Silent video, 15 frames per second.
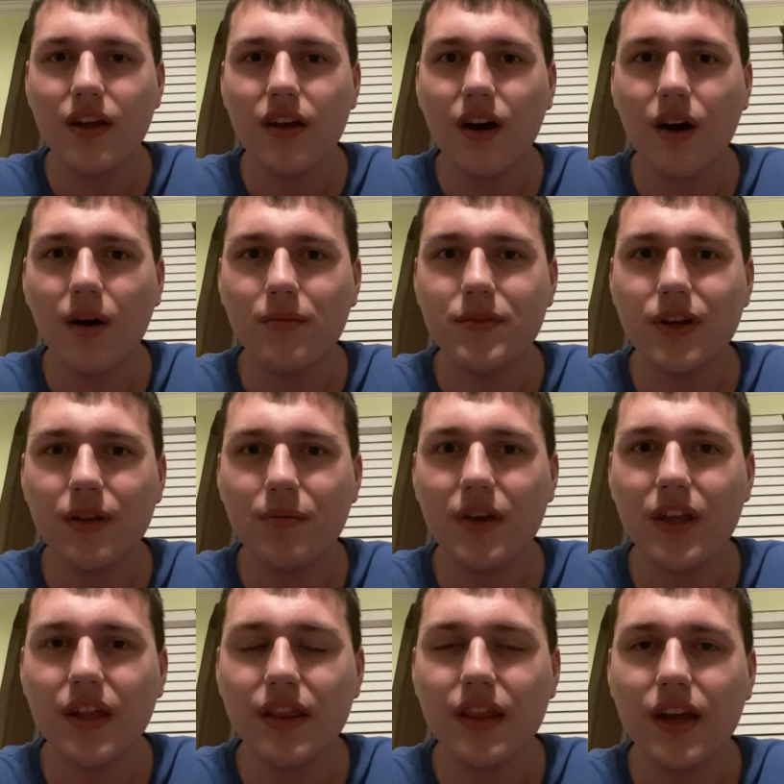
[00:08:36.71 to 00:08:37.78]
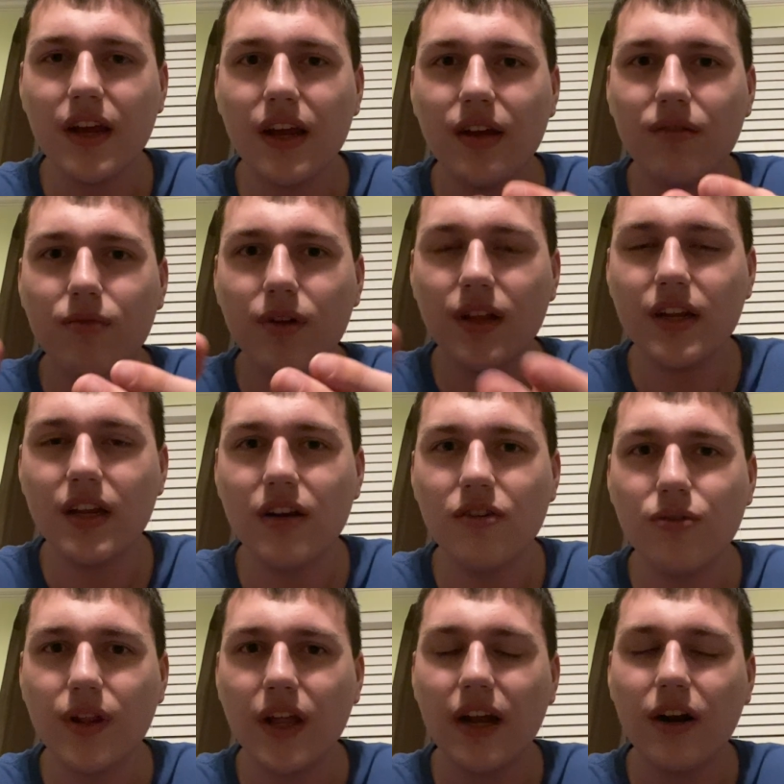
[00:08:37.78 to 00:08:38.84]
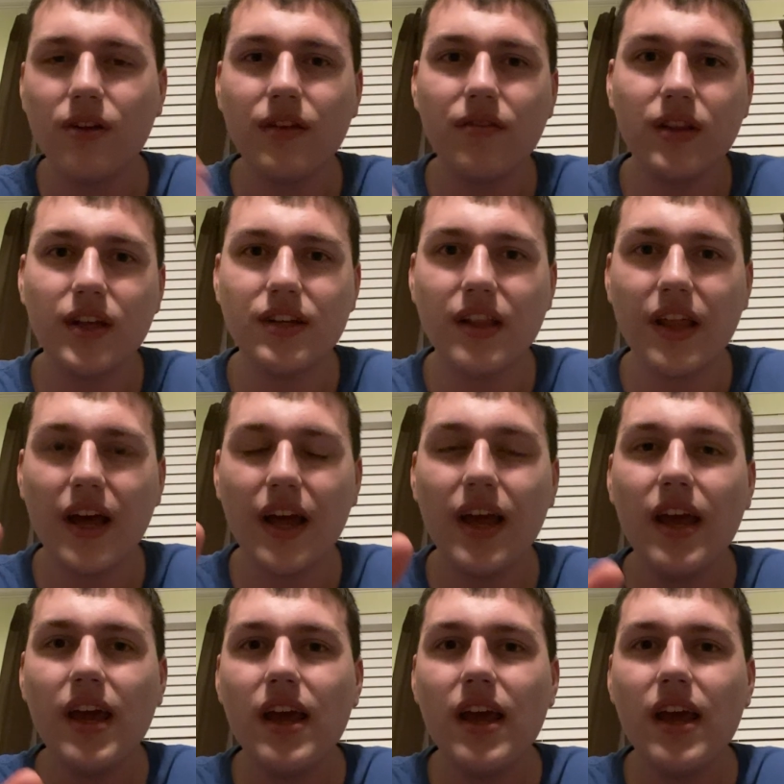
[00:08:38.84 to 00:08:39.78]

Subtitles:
telling me that they really did enjoy that. I'll leave a link to that.